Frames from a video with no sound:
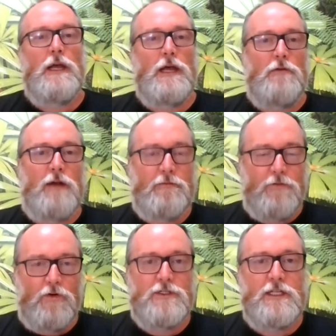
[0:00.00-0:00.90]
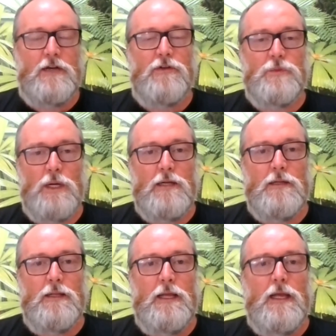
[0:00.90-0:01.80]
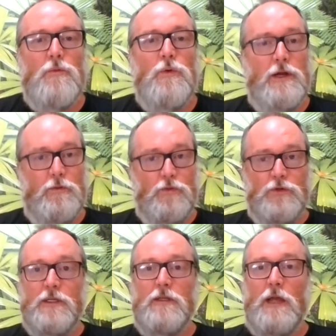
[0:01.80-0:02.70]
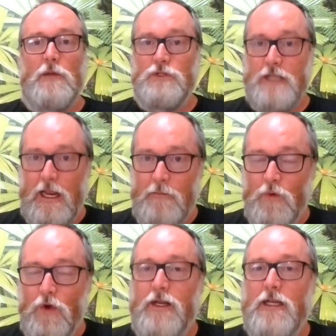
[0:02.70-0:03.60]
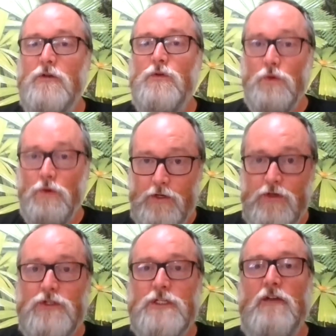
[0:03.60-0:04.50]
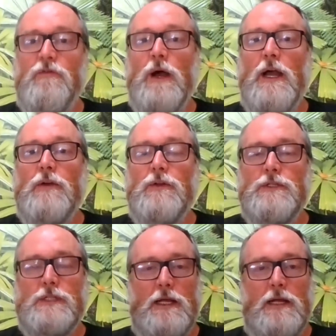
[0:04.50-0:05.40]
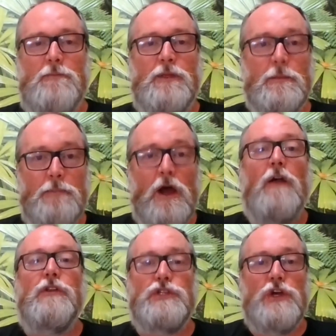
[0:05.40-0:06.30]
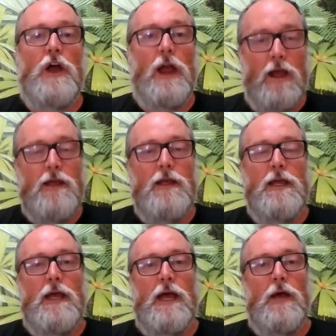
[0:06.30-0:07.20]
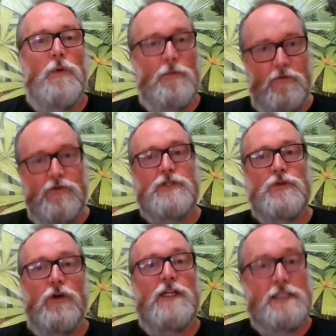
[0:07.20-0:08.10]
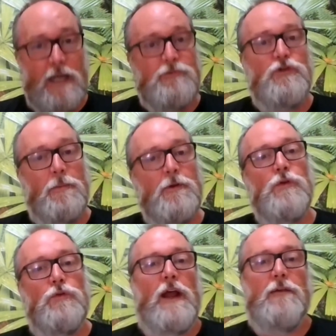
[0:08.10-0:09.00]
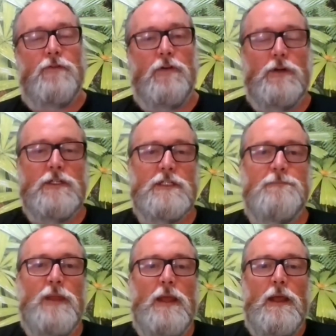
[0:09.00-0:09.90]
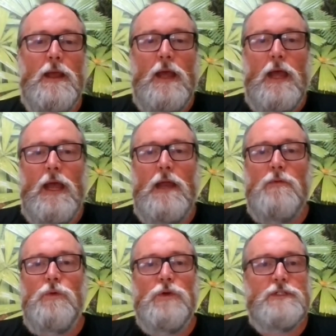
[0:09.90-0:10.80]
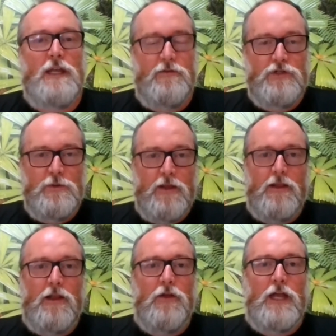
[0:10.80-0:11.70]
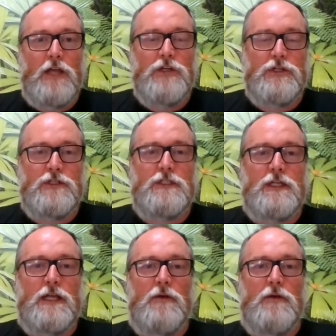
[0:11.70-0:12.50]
rainforest there as well. We're doing that same work in northern New South Wales, in the Byron Shire, where we're restoring subtropical rainforest. And we also have two other locations,